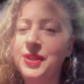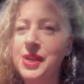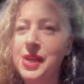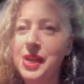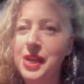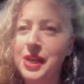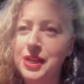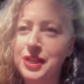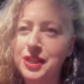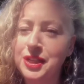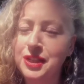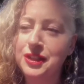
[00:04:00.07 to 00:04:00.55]

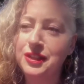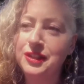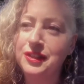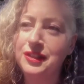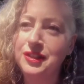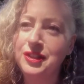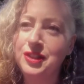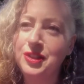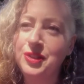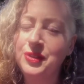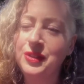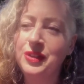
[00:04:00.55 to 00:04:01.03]
light, and,
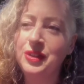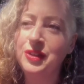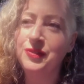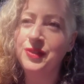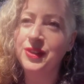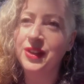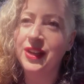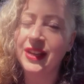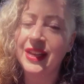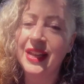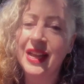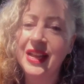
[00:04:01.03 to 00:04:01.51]
you know, love
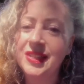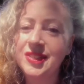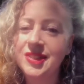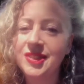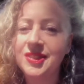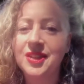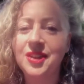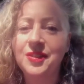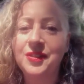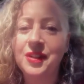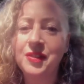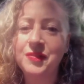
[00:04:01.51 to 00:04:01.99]
and light
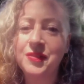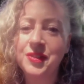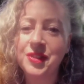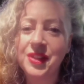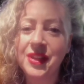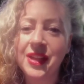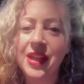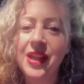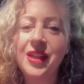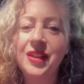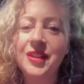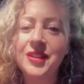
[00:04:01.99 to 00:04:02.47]
cancels out
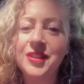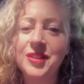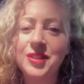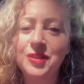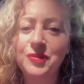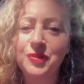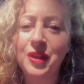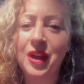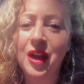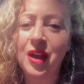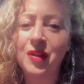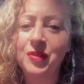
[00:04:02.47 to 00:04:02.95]
everything else
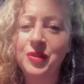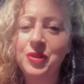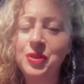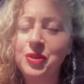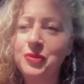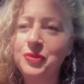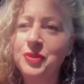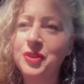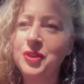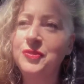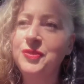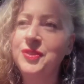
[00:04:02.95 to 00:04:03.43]
if you have
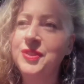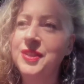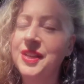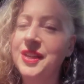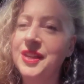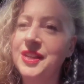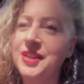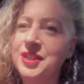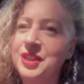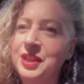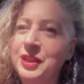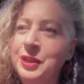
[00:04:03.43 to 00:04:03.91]
enough love and
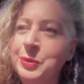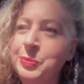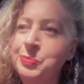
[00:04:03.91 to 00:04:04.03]
light.